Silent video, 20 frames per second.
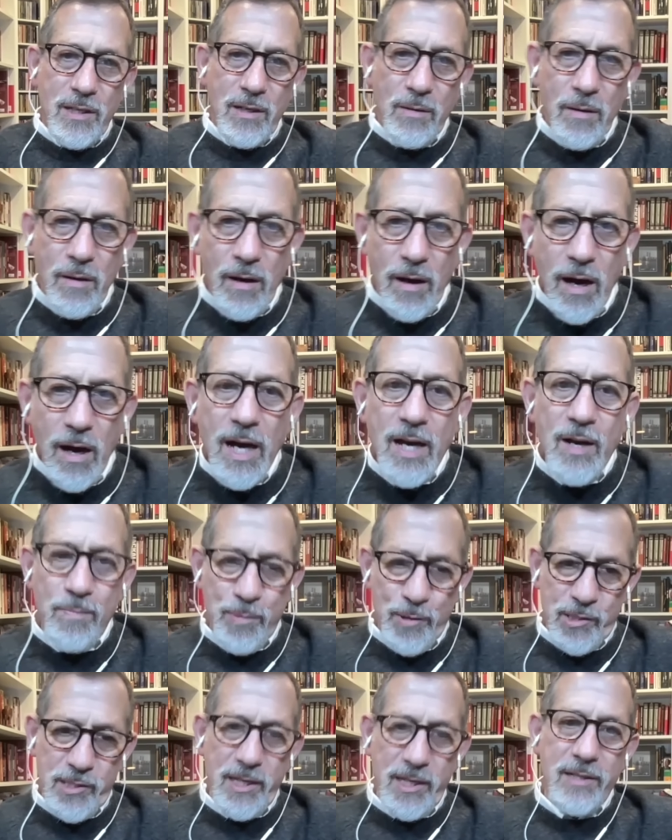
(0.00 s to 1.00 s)
a higher
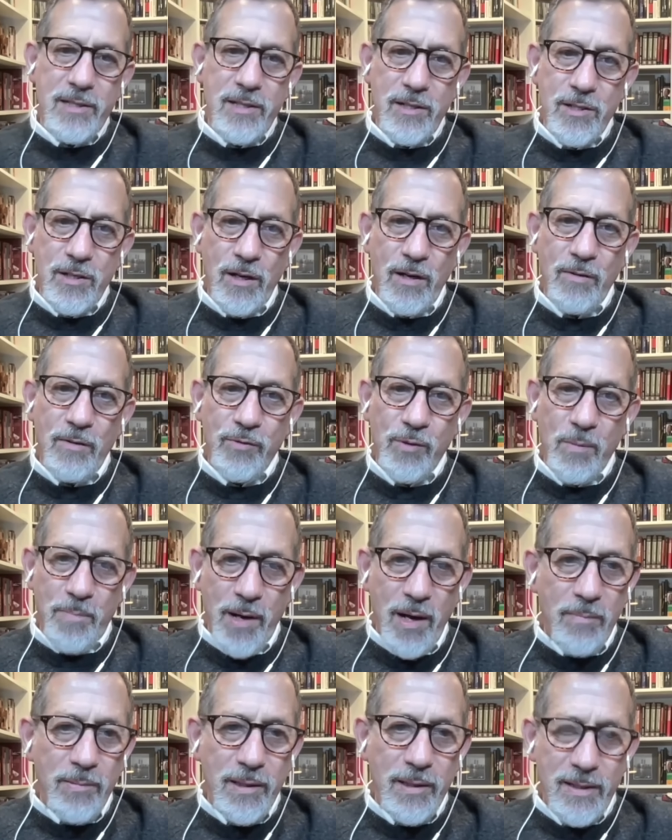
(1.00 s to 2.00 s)
percentage of
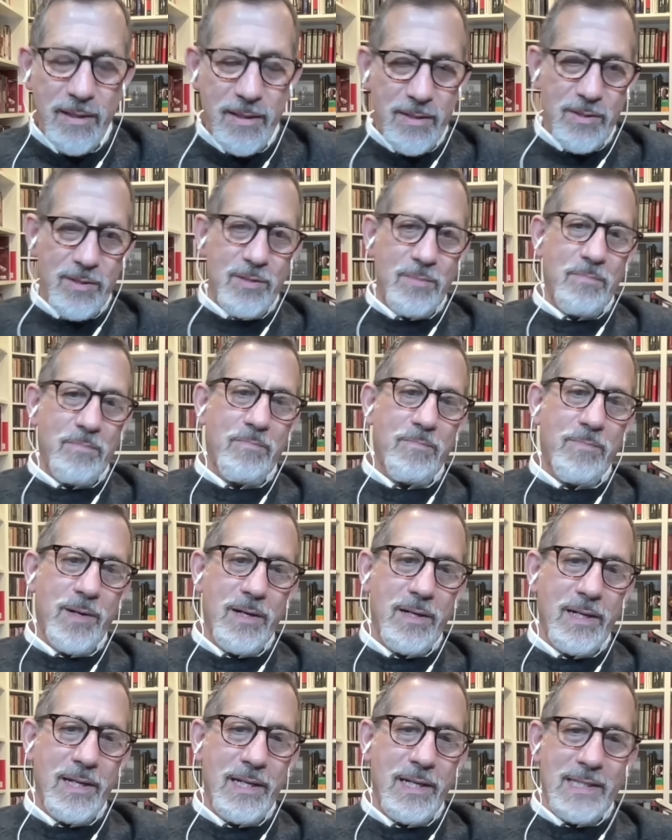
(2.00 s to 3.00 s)
Republicans,
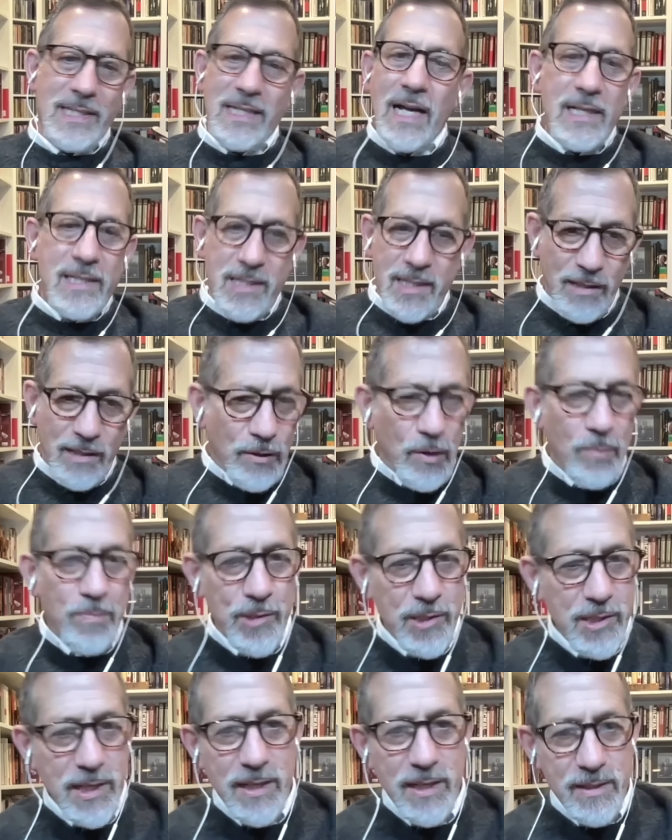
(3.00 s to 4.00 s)
but it's not
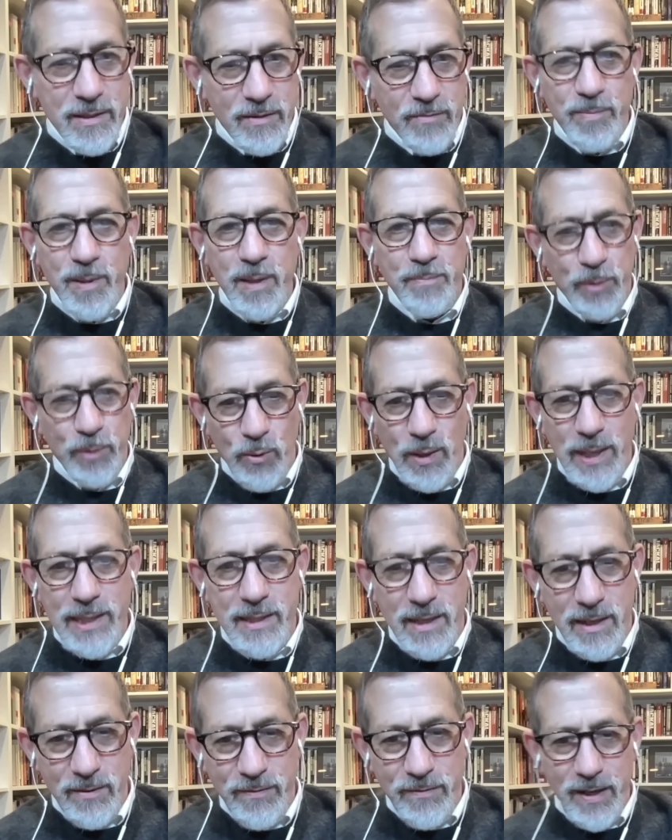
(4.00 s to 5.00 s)
0% of people who
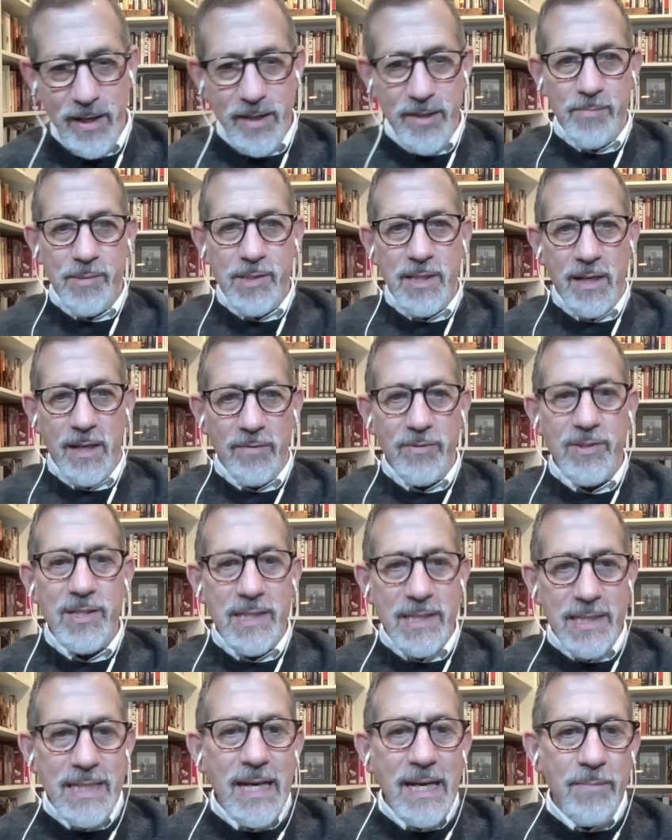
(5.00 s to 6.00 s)
identify themselves
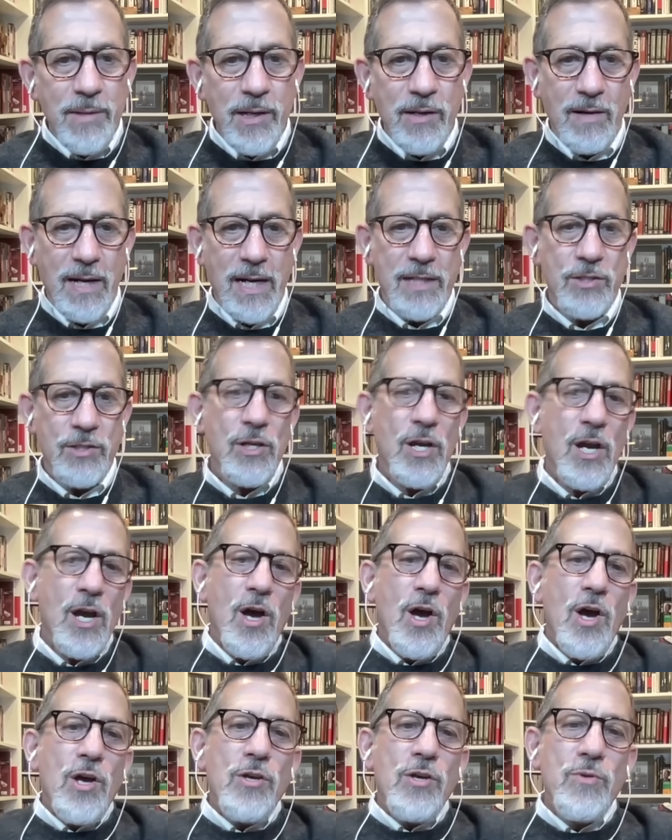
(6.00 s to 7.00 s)
as Democrats.
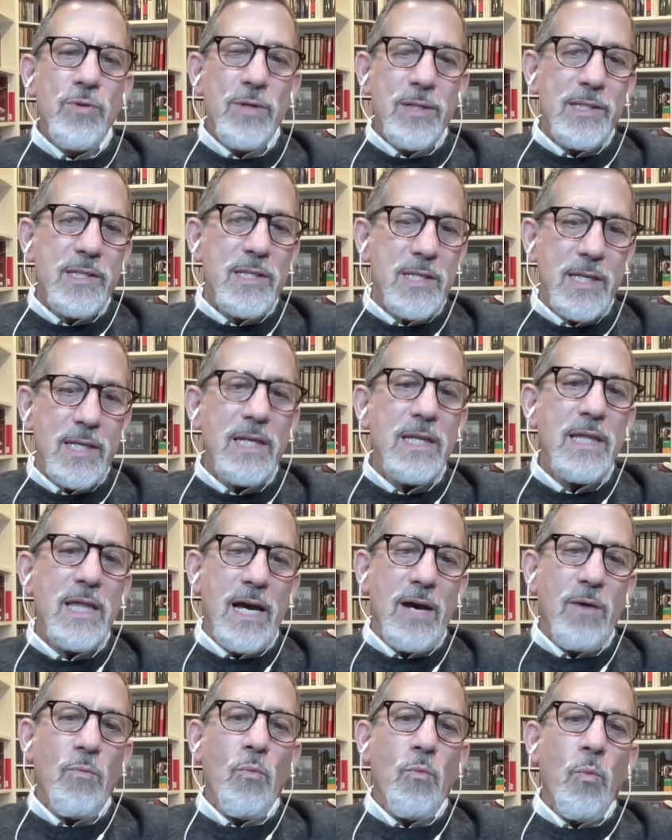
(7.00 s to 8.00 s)
You can see
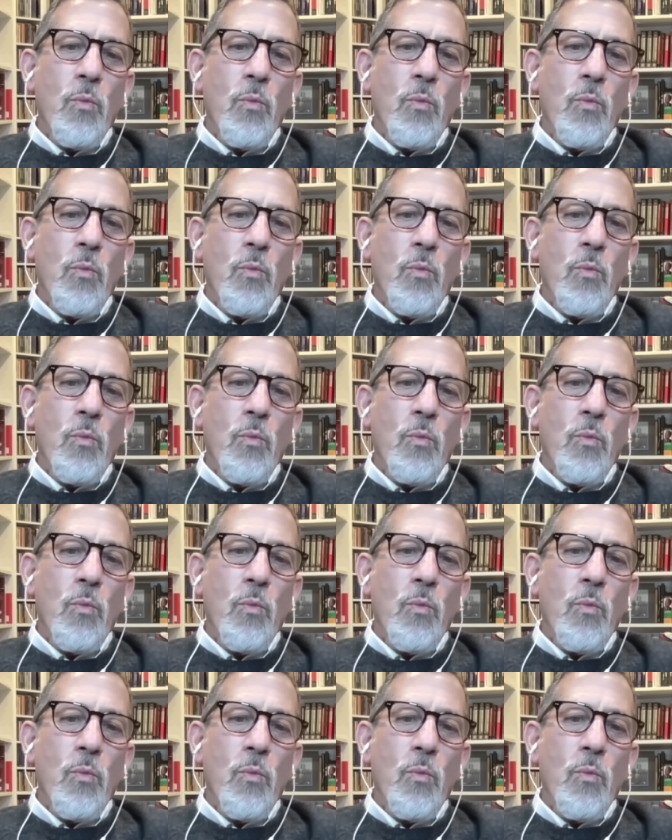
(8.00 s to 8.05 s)
that